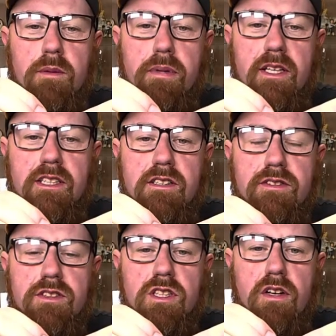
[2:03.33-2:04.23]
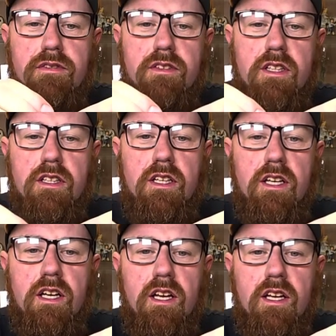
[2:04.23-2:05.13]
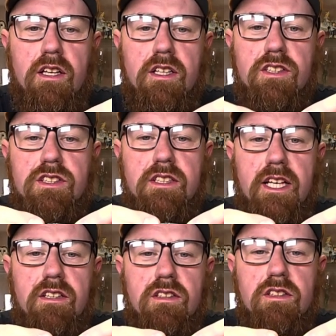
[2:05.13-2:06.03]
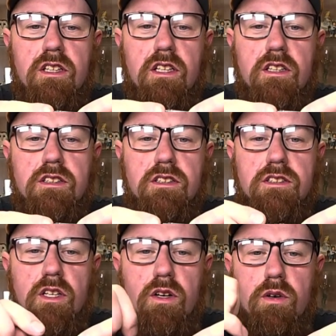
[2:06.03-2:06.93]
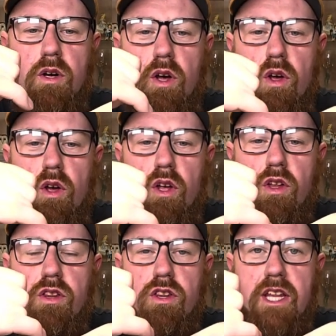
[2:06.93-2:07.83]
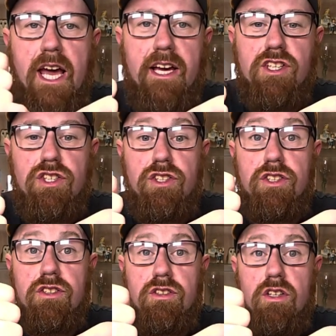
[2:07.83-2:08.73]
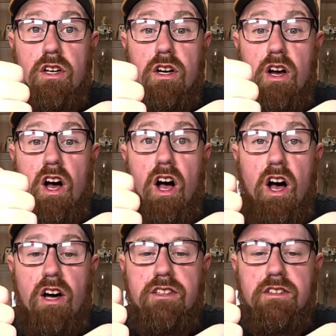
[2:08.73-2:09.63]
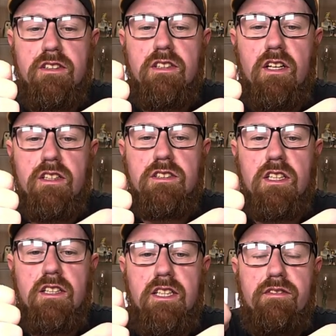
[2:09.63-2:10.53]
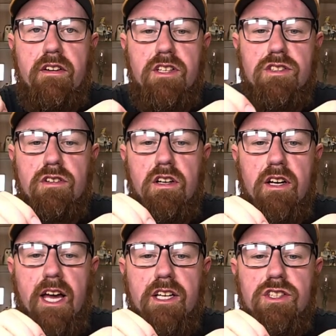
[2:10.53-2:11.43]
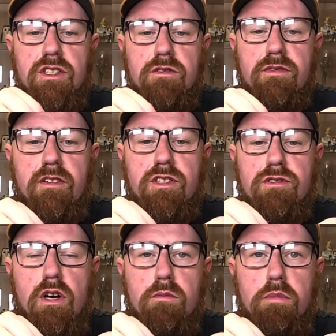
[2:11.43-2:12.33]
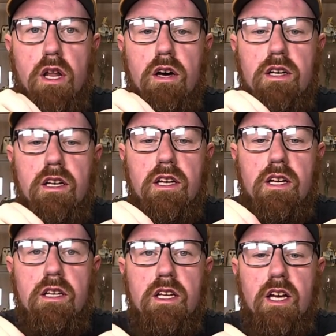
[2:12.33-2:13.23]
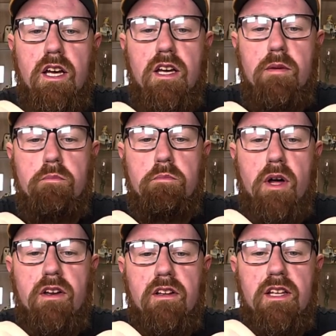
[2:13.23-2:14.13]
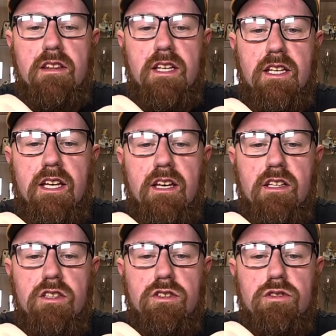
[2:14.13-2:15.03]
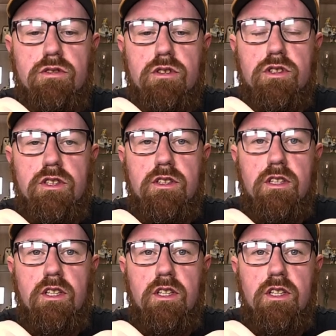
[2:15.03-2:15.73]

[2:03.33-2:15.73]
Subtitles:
a piece of softer steel, so the action are hardened on a Zoli, very strong action, very strong block, monolithic construction,